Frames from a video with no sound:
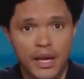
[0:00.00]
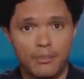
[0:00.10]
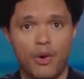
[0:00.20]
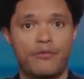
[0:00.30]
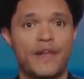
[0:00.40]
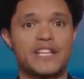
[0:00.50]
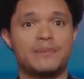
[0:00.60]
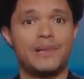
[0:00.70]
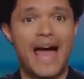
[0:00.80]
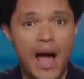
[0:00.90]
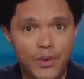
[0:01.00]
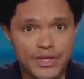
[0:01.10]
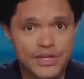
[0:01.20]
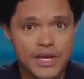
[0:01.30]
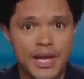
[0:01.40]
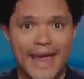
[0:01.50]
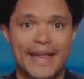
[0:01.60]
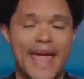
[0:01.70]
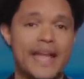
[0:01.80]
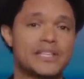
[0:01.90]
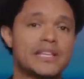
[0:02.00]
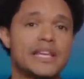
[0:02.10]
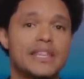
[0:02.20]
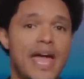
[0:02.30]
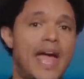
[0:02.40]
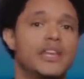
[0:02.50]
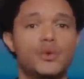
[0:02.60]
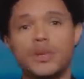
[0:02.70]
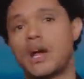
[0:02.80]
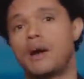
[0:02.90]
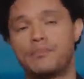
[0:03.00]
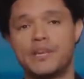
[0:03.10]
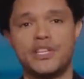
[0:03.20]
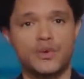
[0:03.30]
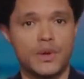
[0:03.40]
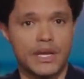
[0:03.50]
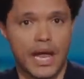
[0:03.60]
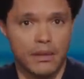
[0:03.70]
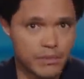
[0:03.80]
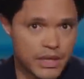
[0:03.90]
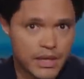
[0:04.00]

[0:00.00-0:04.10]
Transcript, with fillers: more flexible hours, and canceling the annual company squid game.